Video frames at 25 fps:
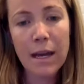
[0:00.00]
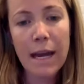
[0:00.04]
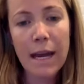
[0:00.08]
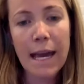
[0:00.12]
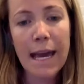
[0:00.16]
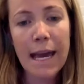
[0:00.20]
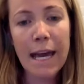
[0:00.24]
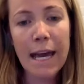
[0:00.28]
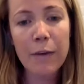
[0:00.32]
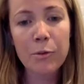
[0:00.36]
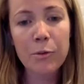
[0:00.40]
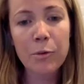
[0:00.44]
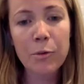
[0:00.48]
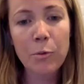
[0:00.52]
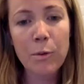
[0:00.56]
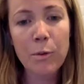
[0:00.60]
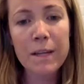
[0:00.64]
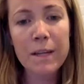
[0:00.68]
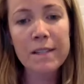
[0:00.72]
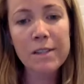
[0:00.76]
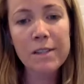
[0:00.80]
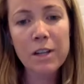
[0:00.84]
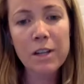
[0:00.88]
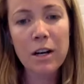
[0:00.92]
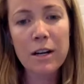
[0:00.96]
And when
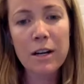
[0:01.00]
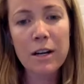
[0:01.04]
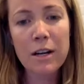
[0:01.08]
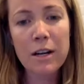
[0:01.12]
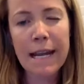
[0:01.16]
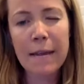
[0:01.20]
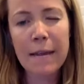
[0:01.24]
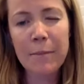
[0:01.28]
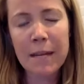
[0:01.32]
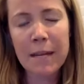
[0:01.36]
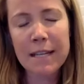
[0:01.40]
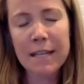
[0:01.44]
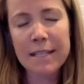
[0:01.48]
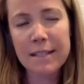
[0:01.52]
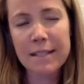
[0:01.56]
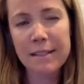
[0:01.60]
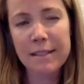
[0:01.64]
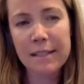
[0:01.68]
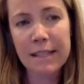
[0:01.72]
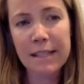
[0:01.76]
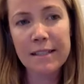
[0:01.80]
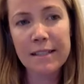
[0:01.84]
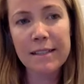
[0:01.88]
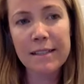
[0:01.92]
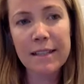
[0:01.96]
we start naming
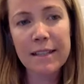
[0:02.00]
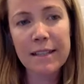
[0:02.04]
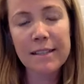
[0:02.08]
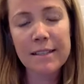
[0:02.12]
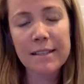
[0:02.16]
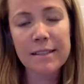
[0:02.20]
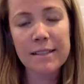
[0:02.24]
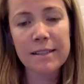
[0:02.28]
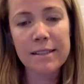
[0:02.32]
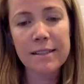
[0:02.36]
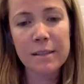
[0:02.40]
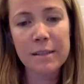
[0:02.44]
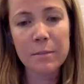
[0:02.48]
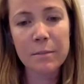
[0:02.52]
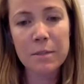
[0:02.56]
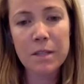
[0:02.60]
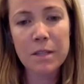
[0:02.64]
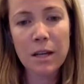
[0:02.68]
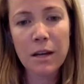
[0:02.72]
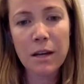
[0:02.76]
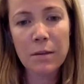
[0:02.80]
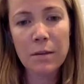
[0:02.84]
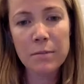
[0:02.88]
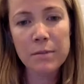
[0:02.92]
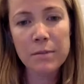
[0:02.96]
diseases and
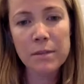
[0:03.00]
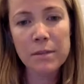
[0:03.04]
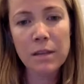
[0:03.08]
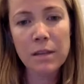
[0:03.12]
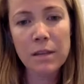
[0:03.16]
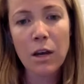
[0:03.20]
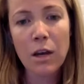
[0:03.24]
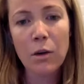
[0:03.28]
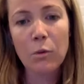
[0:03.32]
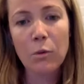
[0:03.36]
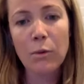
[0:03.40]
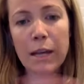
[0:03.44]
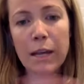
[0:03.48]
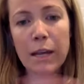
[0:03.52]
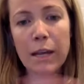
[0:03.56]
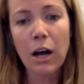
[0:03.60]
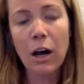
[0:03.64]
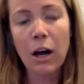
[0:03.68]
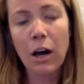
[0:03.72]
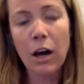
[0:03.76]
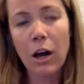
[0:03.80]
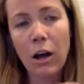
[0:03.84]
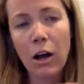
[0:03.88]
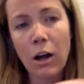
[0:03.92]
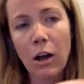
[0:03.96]
symptoms, we
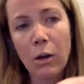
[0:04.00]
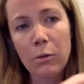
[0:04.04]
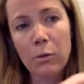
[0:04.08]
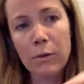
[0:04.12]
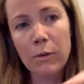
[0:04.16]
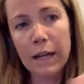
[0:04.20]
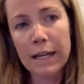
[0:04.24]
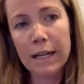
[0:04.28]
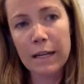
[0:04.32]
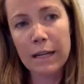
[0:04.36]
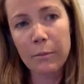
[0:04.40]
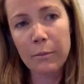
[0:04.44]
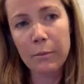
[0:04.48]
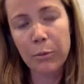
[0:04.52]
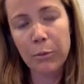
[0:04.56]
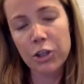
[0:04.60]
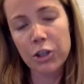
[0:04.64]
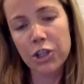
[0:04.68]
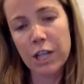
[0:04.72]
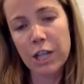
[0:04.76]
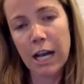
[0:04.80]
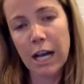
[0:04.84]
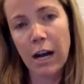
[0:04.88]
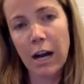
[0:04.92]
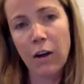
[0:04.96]
already
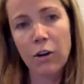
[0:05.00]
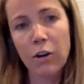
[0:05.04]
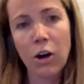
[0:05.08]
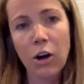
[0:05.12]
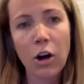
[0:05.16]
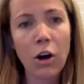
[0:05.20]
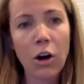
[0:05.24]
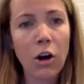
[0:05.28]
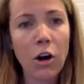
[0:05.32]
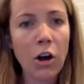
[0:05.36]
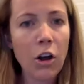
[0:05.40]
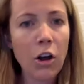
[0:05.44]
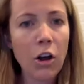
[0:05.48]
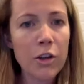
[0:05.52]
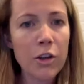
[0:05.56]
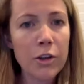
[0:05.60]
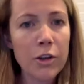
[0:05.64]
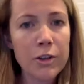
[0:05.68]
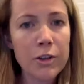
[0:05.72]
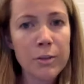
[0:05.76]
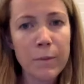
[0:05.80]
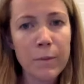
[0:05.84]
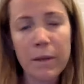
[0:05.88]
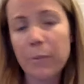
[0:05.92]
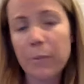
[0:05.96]
push out all
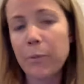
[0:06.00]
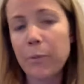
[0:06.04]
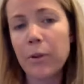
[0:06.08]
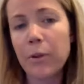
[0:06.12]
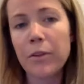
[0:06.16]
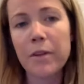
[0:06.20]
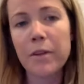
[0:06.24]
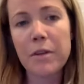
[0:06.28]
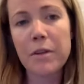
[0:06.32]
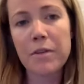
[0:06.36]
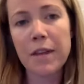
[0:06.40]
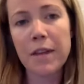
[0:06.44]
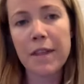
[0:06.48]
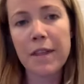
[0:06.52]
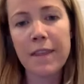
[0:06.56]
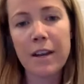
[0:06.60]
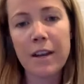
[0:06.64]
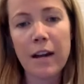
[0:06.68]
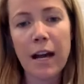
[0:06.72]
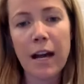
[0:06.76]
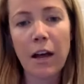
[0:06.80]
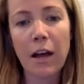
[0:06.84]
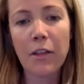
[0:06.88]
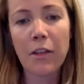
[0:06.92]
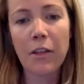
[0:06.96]
those people that think
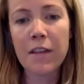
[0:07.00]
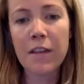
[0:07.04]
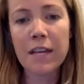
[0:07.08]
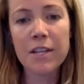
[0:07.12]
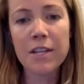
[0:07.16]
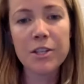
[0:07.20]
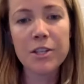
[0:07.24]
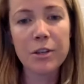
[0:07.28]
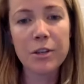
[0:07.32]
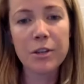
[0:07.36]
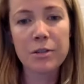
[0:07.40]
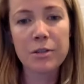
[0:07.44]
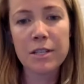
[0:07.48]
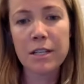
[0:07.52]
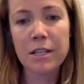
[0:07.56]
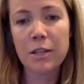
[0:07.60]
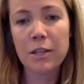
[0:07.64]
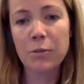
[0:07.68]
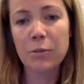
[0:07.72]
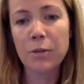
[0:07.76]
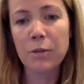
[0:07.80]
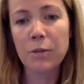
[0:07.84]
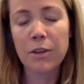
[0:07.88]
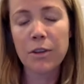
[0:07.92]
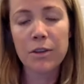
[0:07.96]
they're healthy and don't
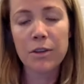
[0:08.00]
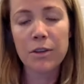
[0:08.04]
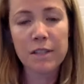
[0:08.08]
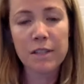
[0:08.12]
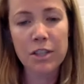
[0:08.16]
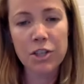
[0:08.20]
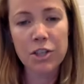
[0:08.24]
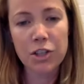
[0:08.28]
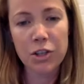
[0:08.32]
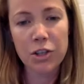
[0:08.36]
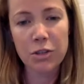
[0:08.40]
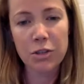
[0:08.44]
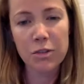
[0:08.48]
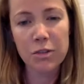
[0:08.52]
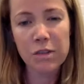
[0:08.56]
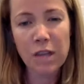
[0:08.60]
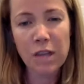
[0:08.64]
deal with those issues.